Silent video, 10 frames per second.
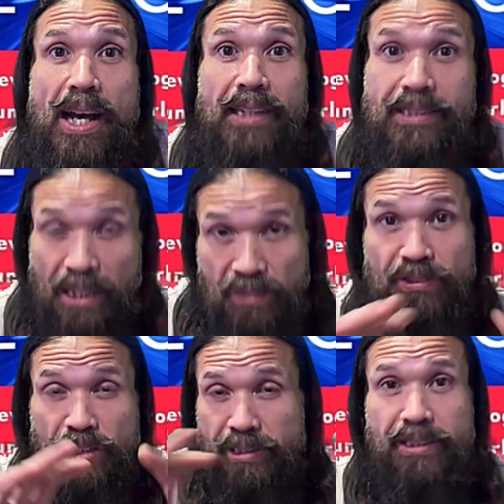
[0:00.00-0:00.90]
a
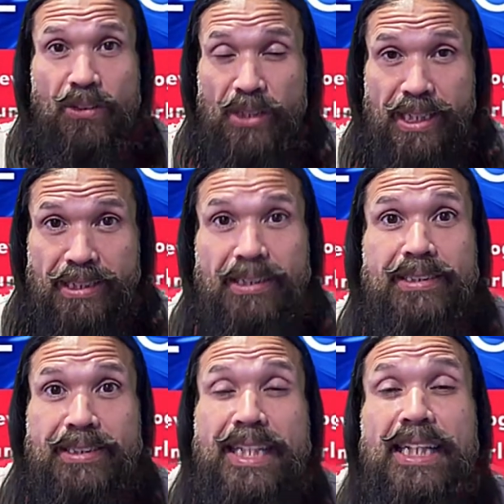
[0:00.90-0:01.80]
television screen
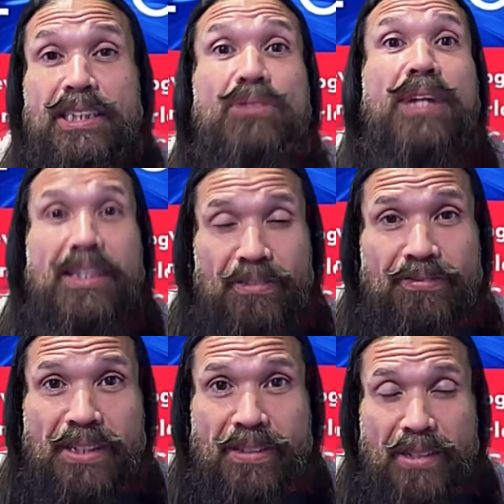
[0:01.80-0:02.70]
standing right in
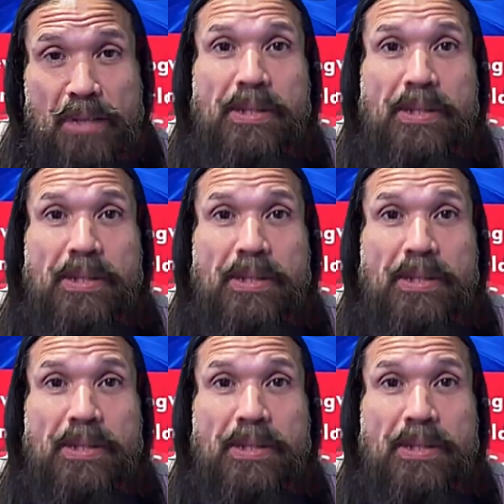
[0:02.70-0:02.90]
front of them.